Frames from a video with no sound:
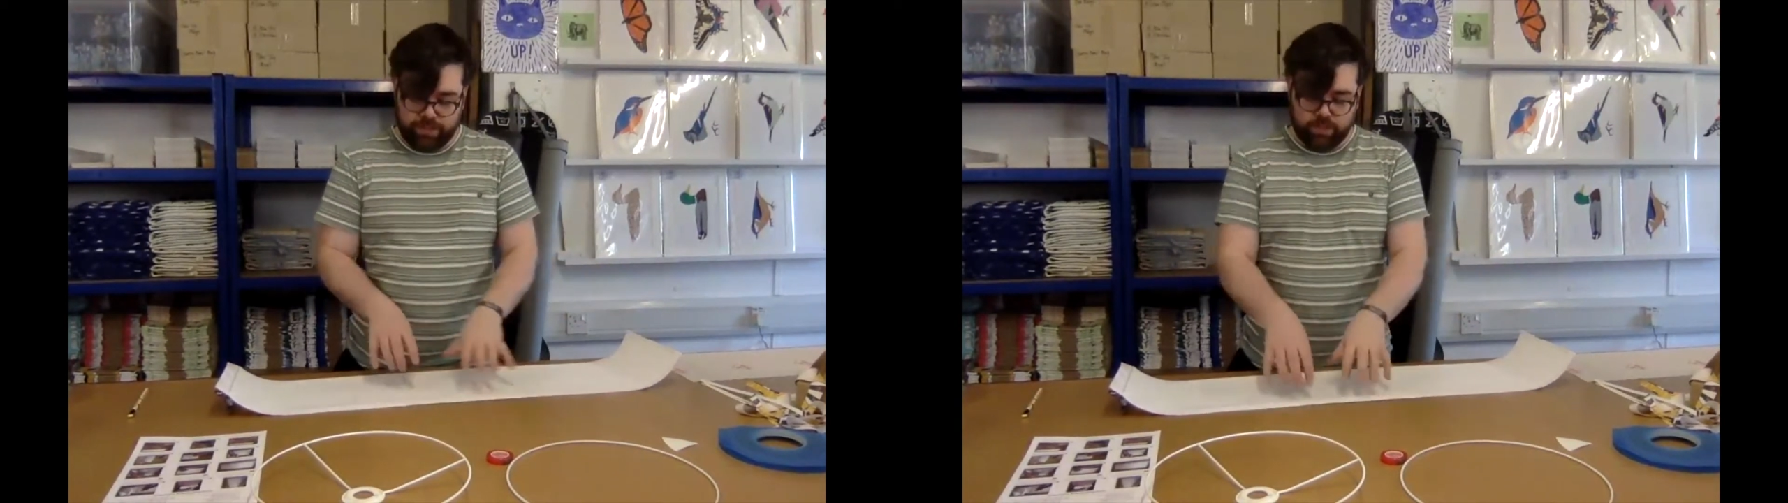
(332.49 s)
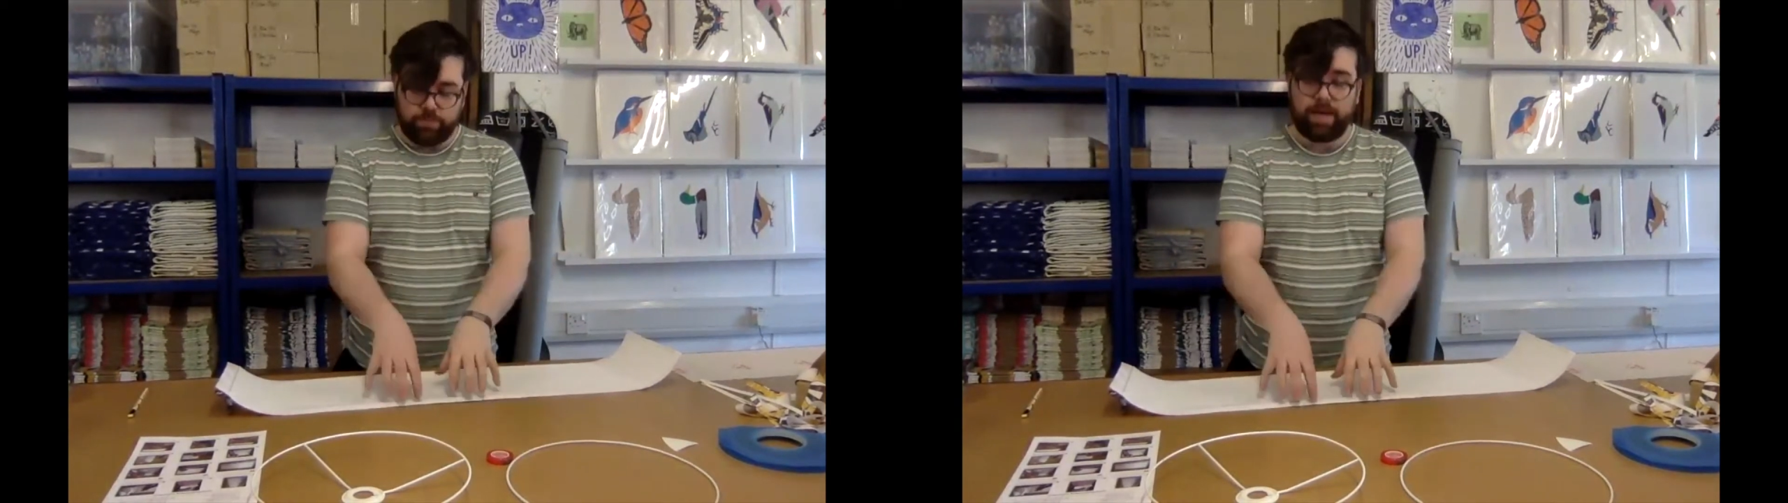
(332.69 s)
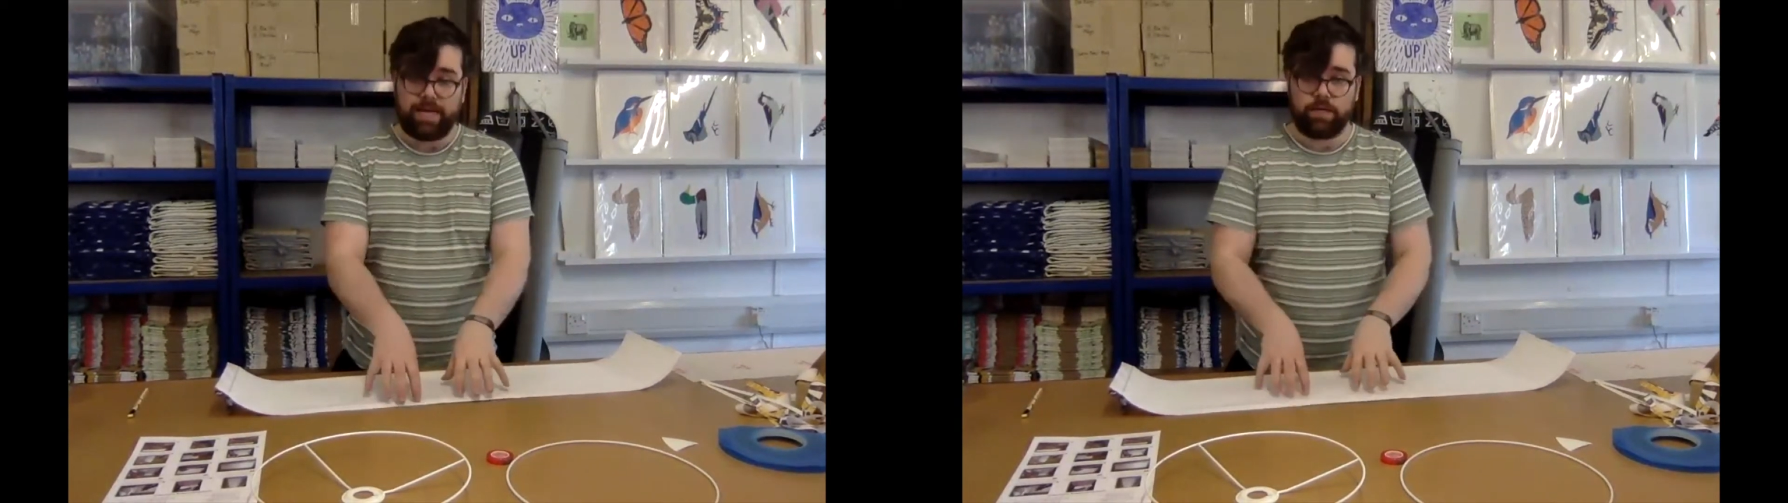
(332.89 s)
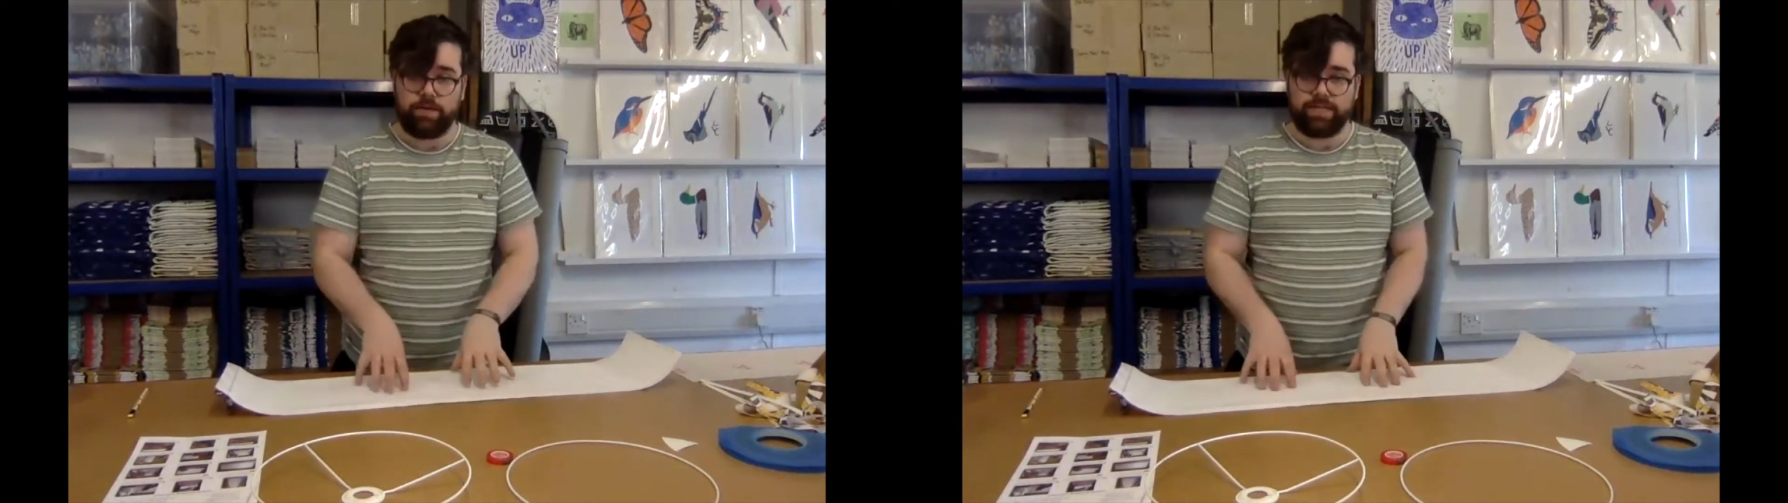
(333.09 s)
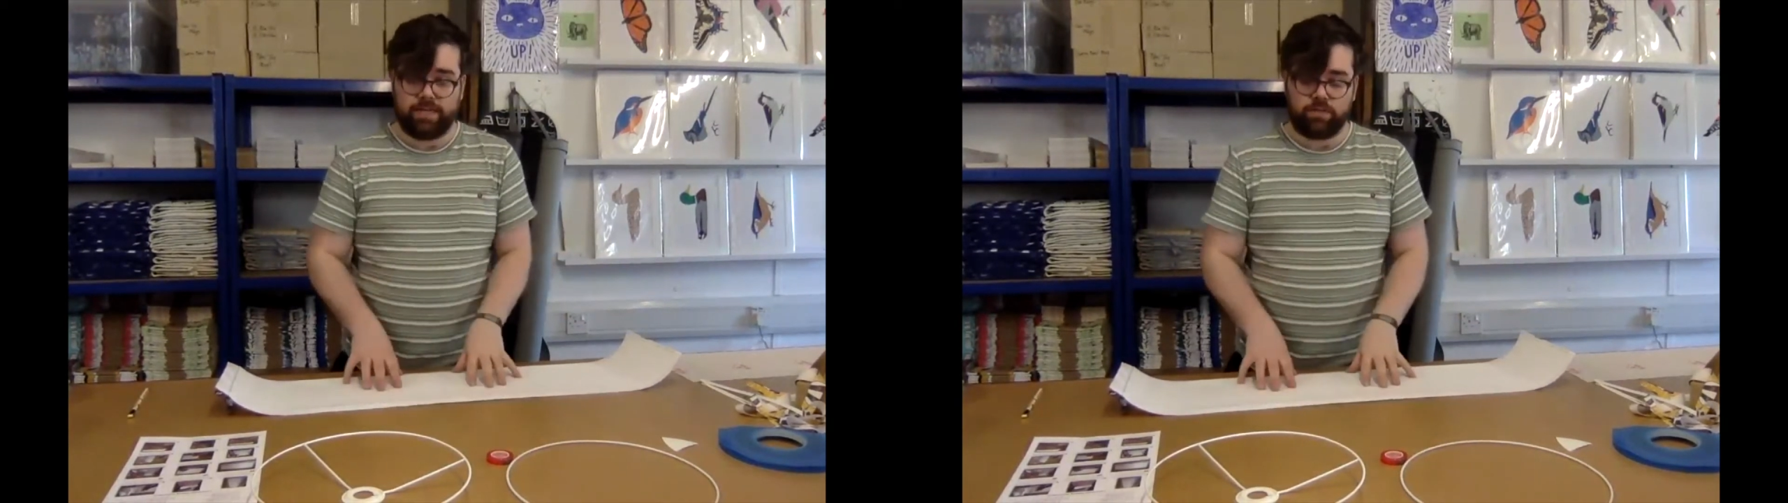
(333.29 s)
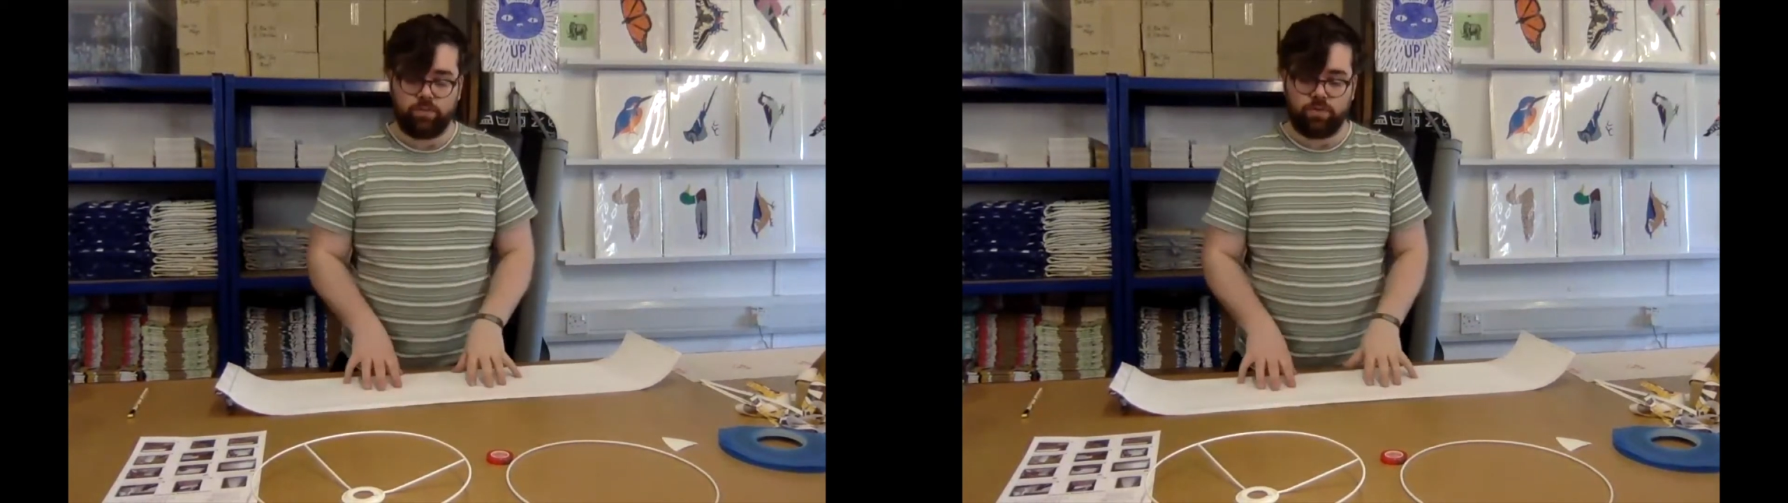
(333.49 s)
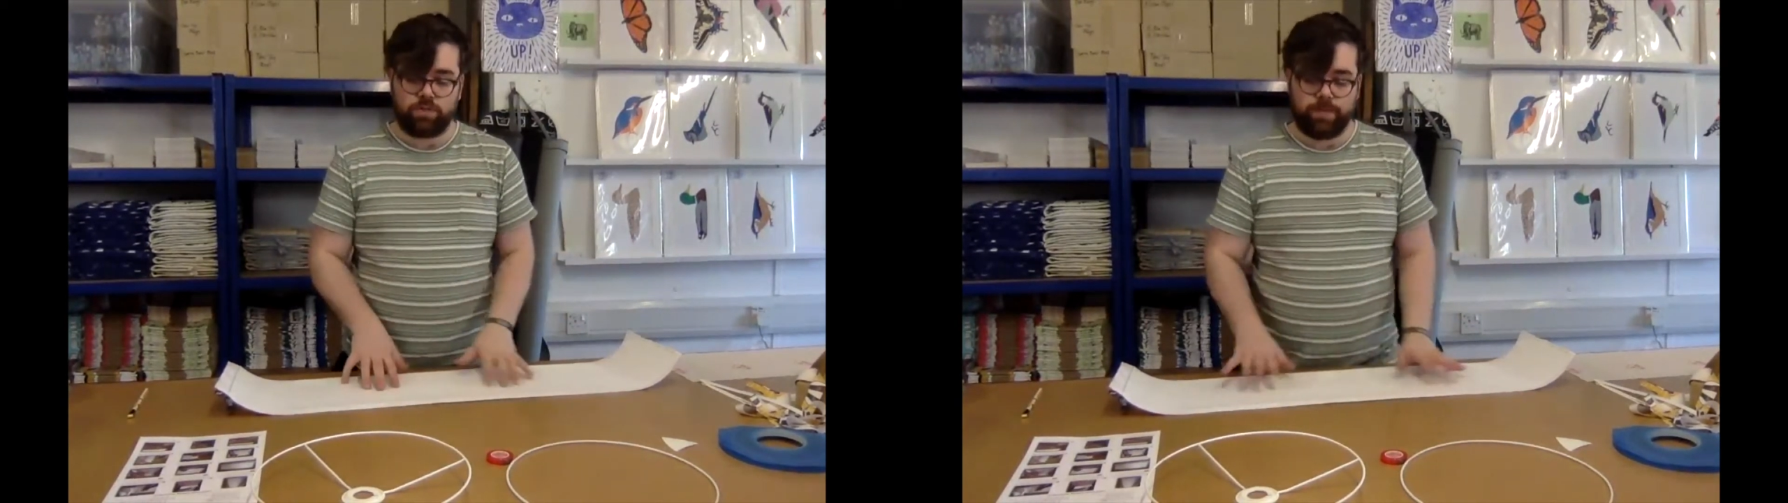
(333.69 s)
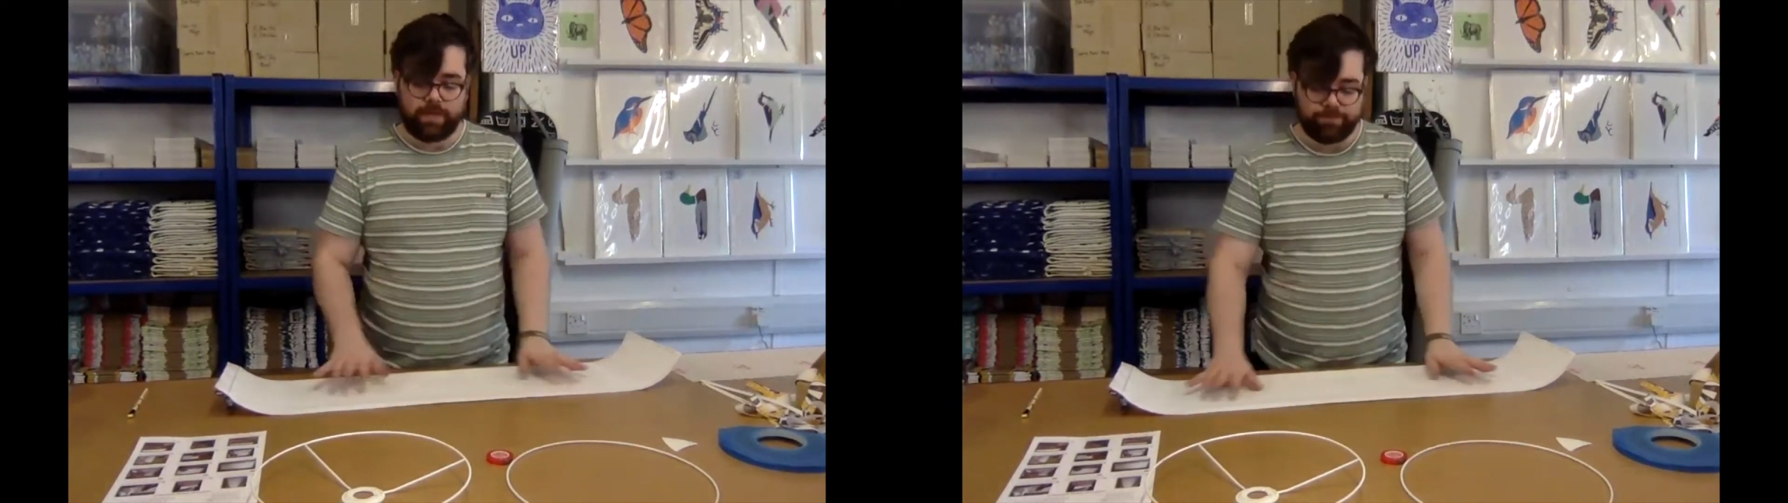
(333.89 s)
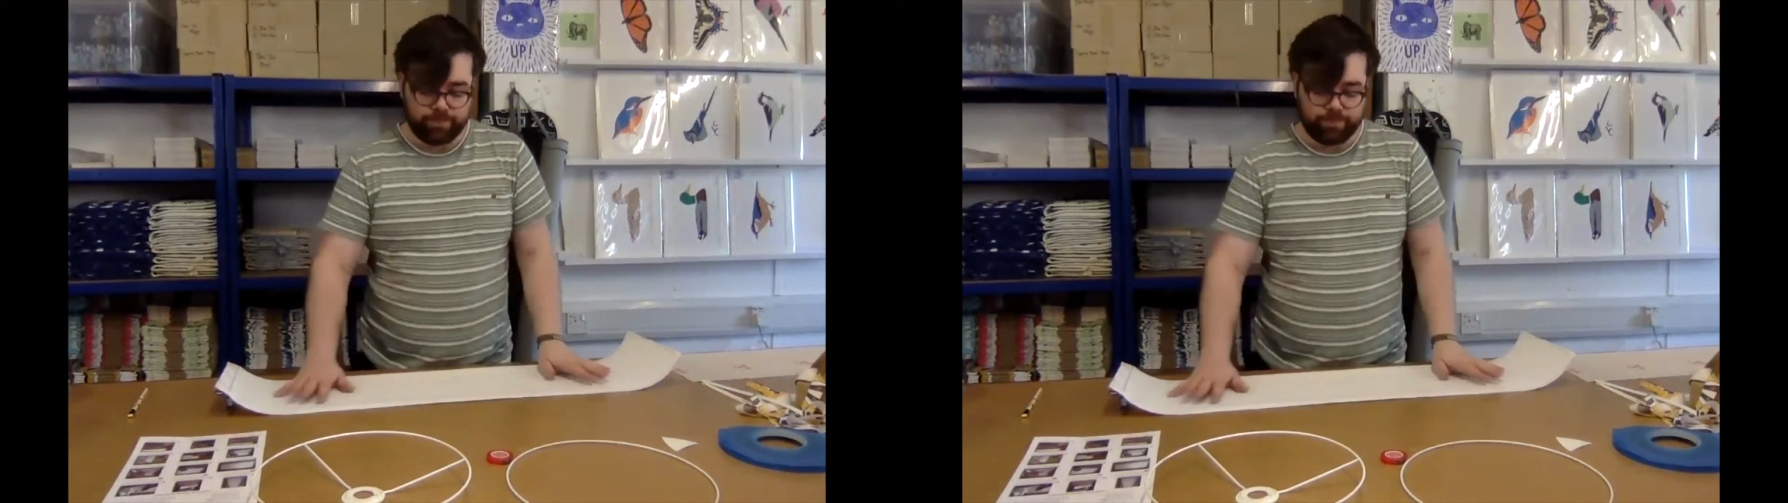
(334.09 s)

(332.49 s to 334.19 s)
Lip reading: so the pattern going down towards me.